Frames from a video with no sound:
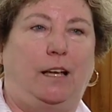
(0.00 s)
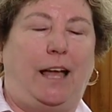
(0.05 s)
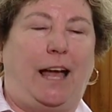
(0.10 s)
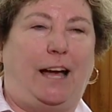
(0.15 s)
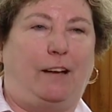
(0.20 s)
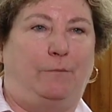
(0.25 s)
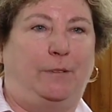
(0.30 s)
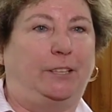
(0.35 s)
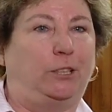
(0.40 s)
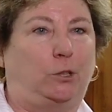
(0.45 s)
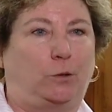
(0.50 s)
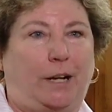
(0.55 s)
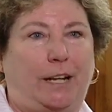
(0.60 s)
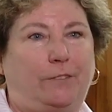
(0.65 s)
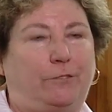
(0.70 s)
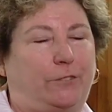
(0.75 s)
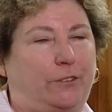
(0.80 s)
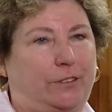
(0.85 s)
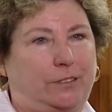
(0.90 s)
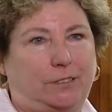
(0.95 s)
have been
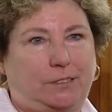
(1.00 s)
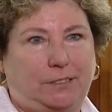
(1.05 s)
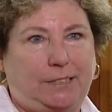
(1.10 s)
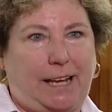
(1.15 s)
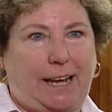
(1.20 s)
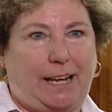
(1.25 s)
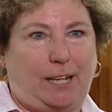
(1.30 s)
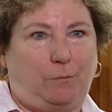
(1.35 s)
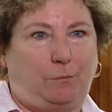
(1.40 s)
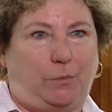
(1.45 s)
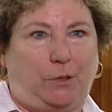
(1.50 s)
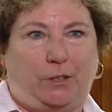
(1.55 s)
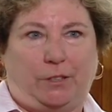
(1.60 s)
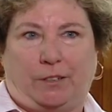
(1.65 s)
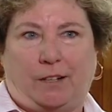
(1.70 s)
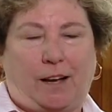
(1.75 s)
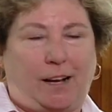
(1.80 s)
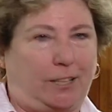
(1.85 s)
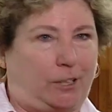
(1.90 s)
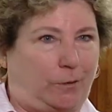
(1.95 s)
great for the state, but they're
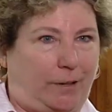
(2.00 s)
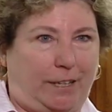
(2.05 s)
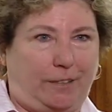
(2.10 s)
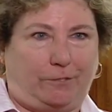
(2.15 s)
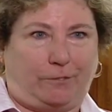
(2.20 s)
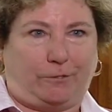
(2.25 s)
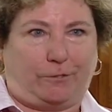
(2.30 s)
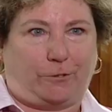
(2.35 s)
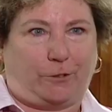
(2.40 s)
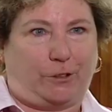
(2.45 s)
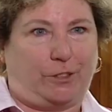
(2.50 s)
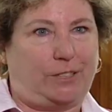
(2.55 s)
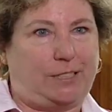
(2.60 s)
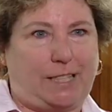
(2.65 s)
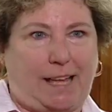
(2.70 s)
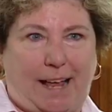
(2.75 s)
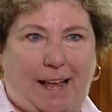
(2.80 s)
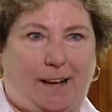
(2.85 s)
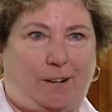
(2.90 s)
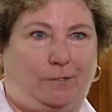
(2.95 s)
not great for the
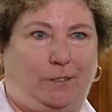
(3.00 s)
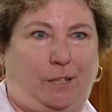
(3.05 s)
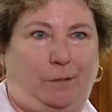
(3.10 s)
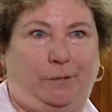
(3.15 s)
town.